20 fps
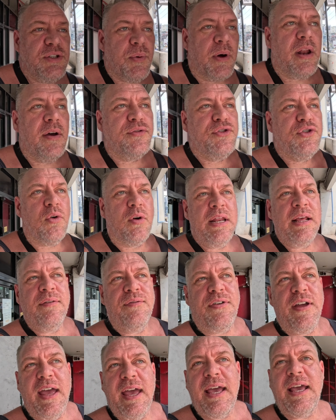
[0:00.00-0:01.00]
one-off joining
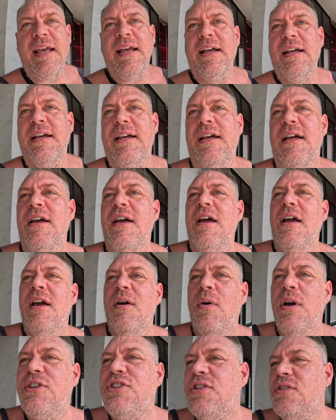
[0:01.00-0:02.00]
fee,
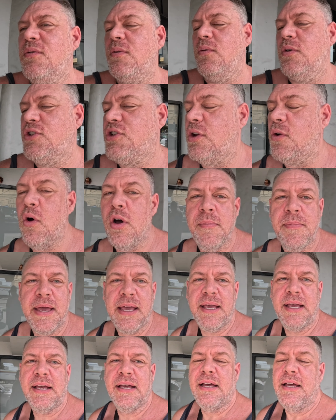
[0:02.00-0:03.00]
which, which annoyed
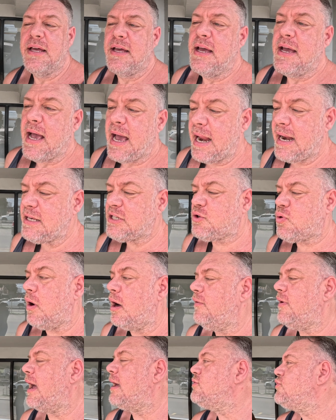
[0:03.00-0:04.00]
me and it's
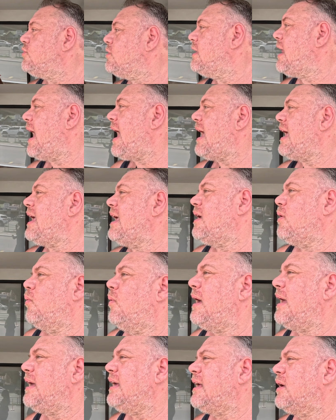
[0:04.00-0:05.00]
1200 a
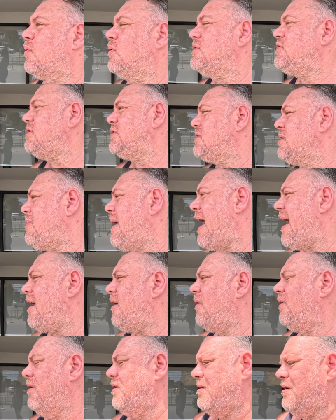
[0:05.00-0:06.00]
week which is about